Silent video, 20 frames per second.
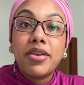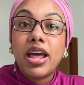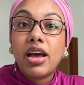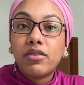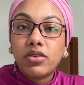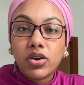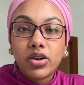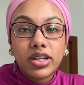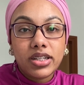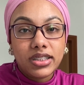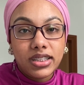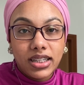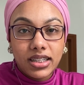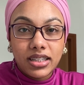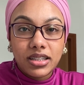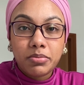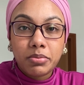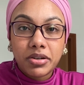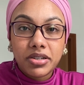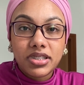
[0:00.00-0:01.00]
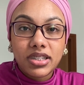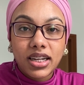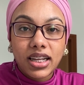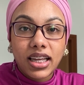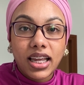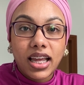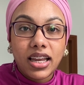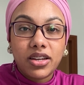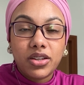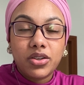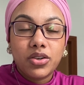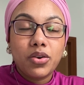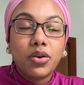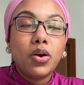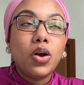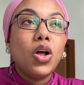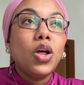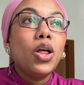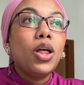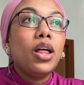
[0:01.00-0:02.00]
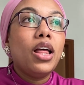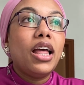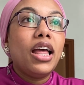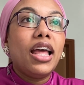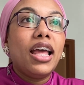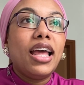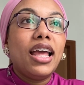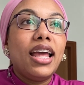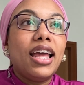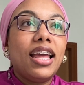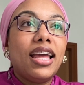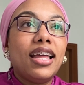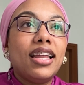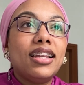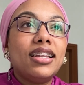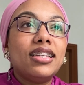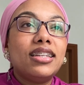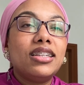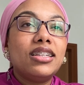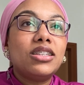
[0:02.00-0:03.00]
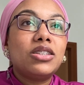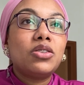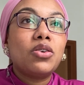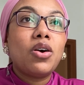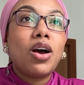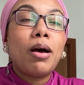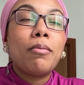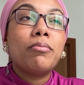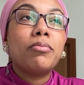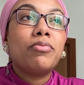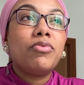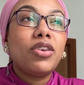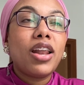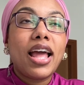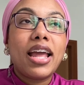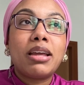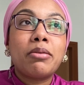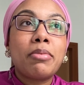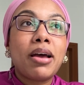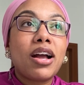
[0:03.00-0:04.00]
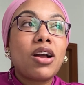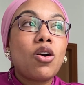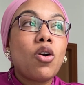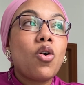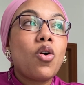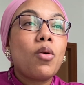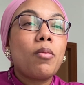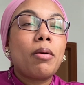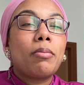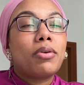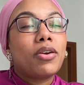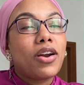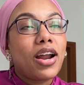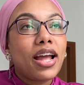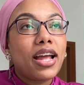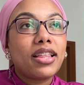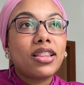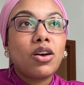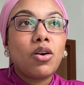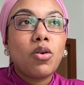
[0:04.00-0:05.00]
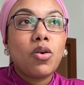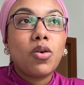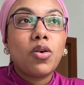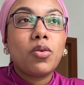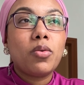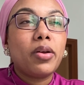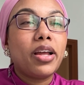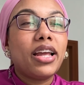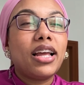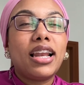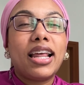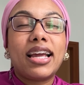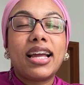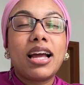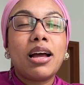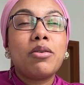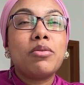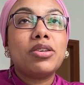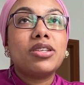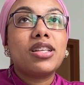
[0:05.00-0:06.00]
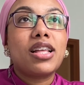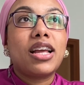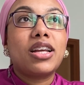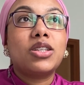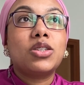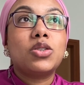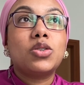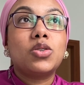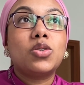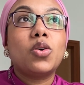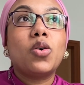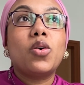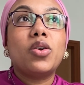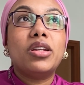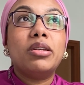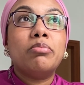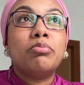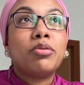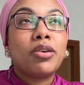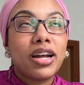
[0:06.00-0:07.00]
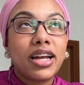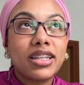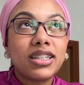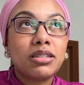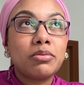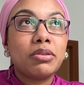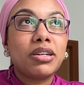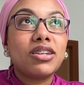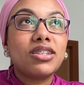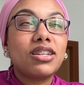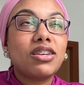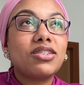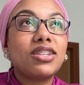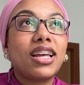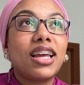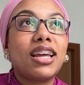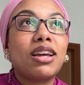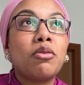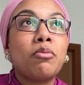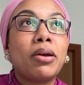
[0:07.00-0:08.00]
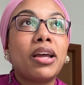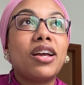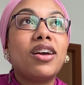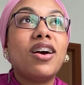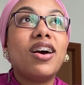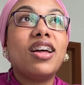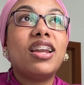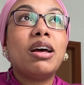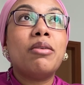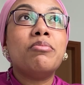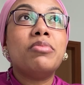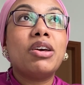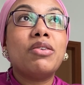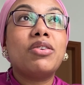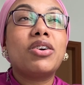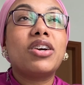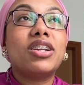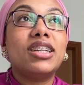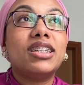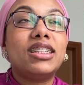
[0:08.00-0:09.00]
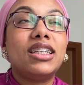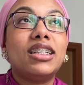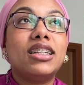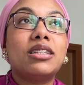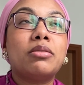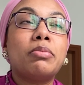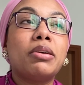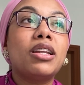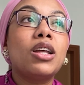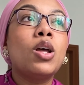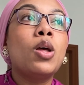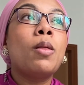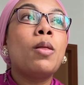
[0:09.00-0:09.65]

never going to see this person again, And so I'm flying back home. I'm crying the whole way. Like, I was like so depressed, because I was like, oh my God, I'm never going to see this. But